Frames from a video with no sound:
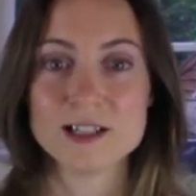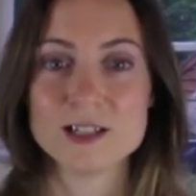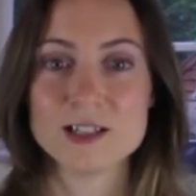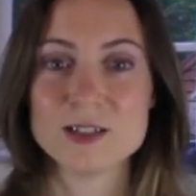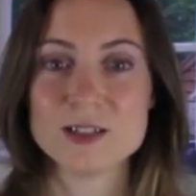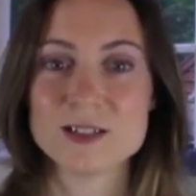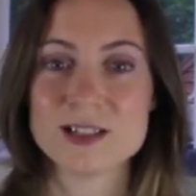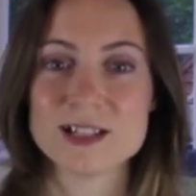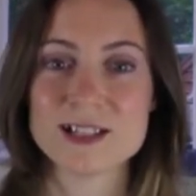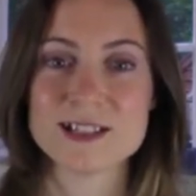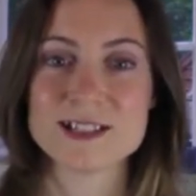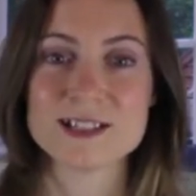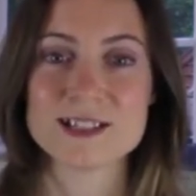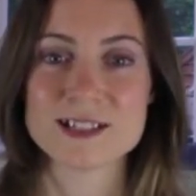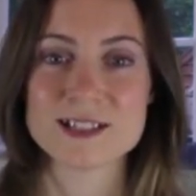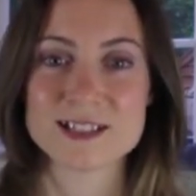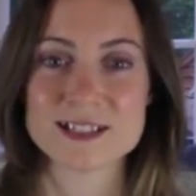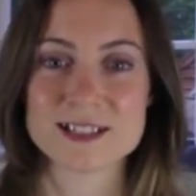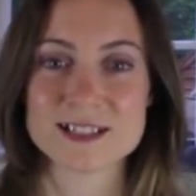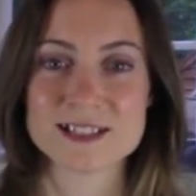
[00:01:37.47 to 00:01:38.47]
you can
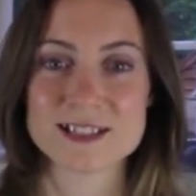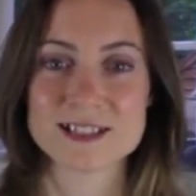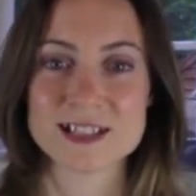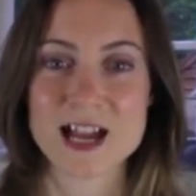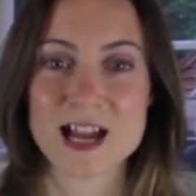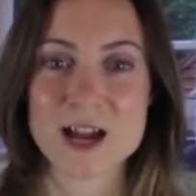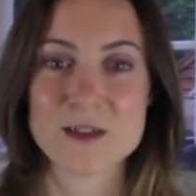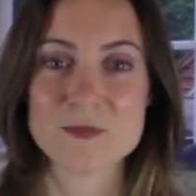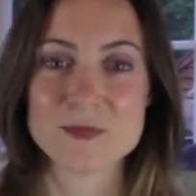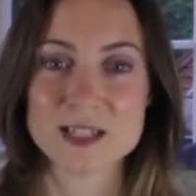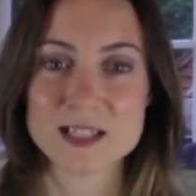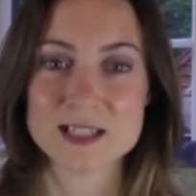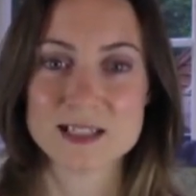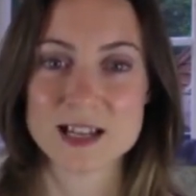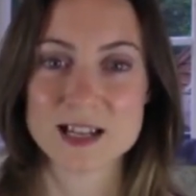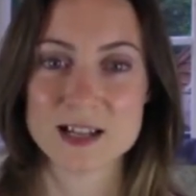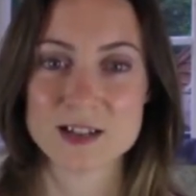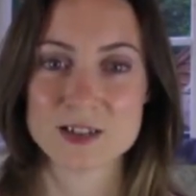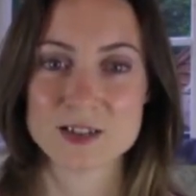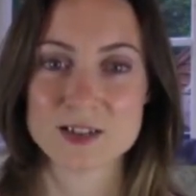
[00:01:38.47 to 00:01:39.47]
just have the
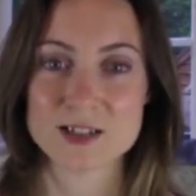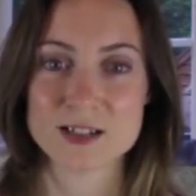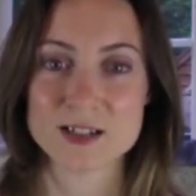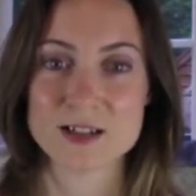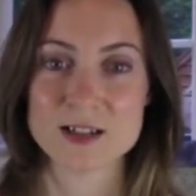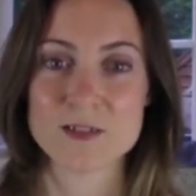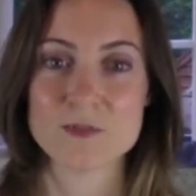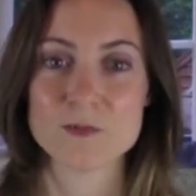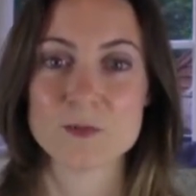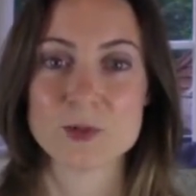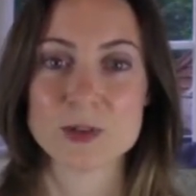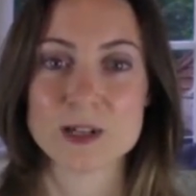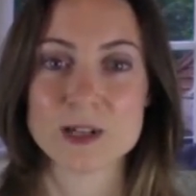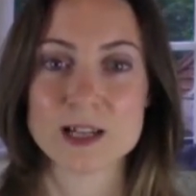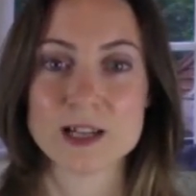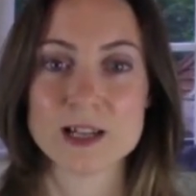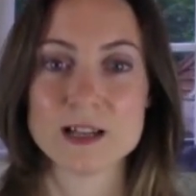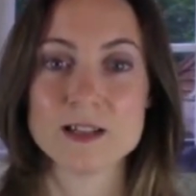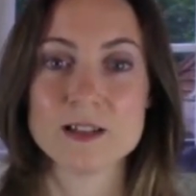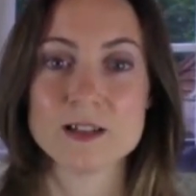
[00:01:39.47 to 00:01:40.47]
intention of
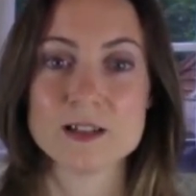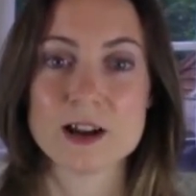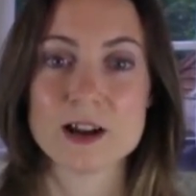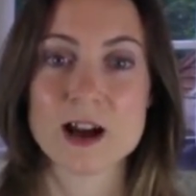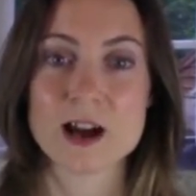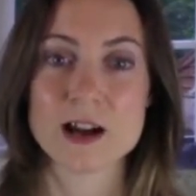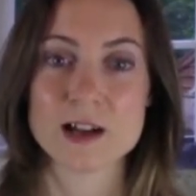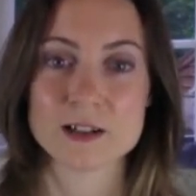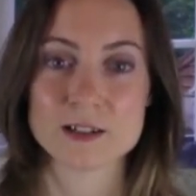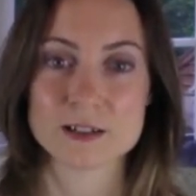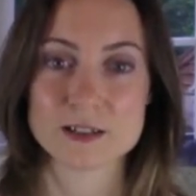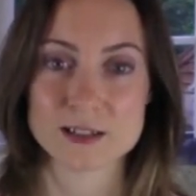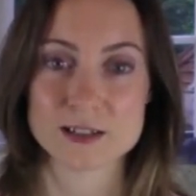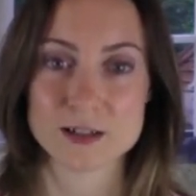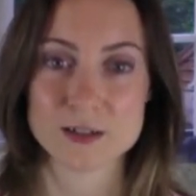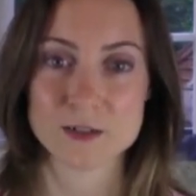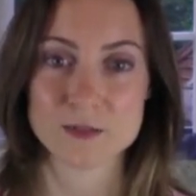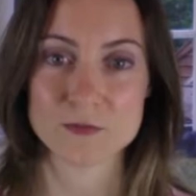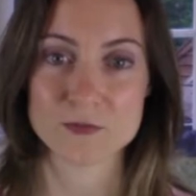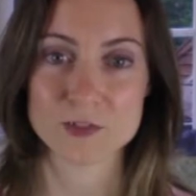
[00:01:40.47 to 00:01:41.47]
bringing your higher
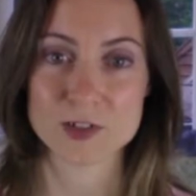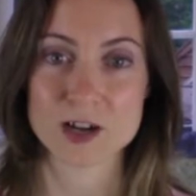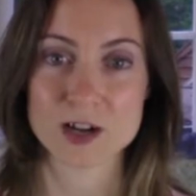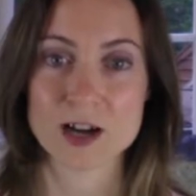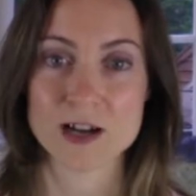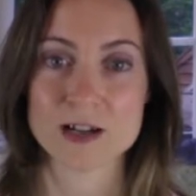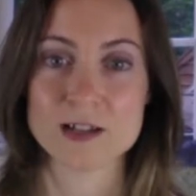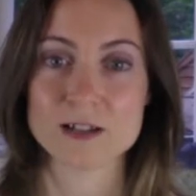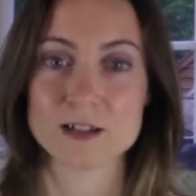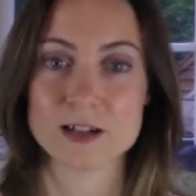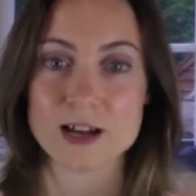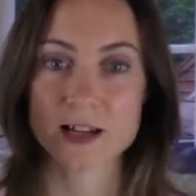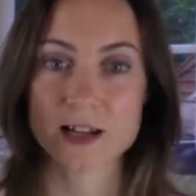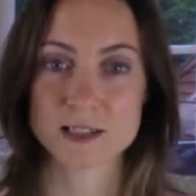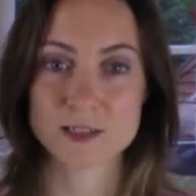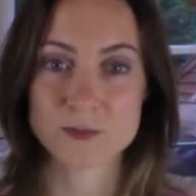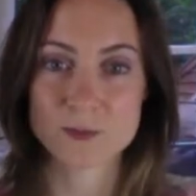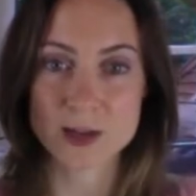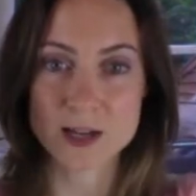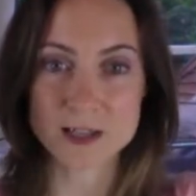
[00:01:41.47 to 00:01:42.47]
self your higher
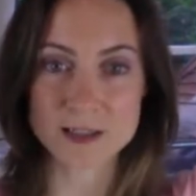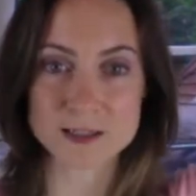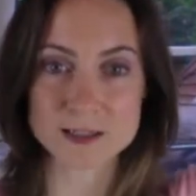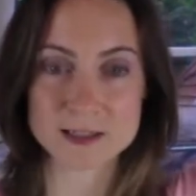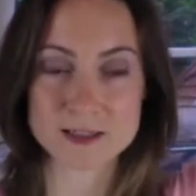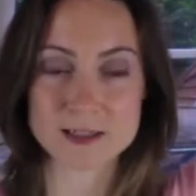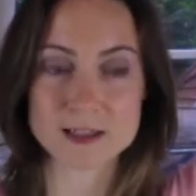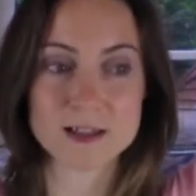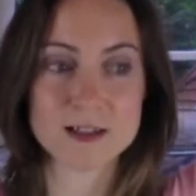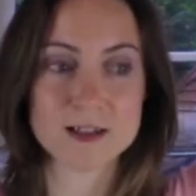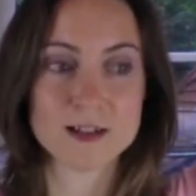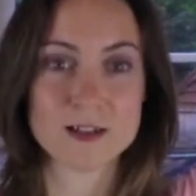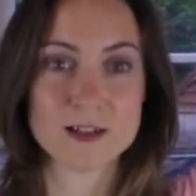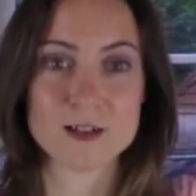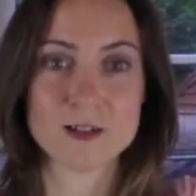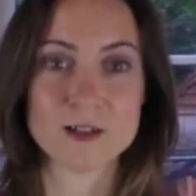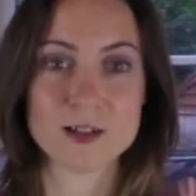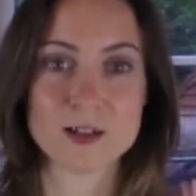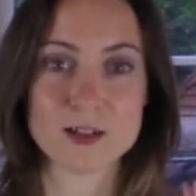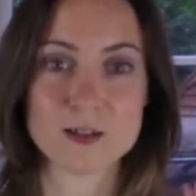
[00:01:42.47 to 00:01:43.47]
aspects
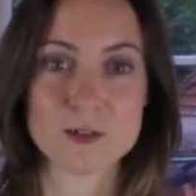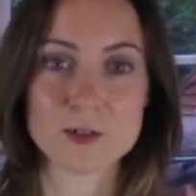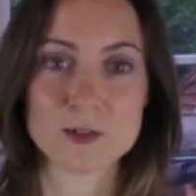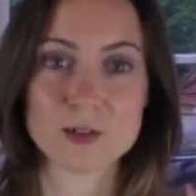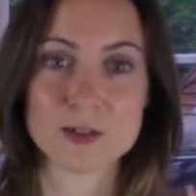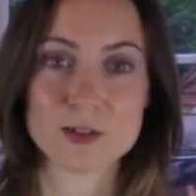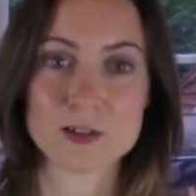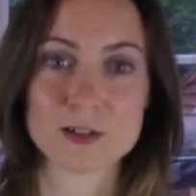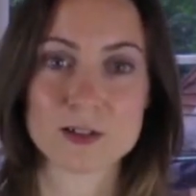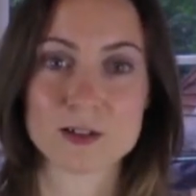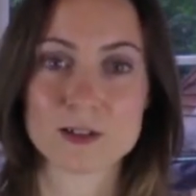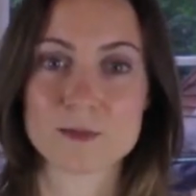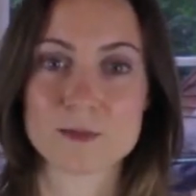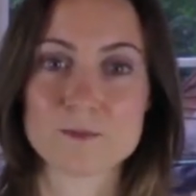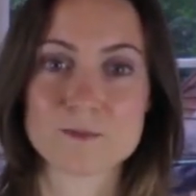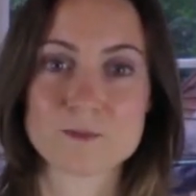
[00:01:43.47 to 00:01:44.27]
you know your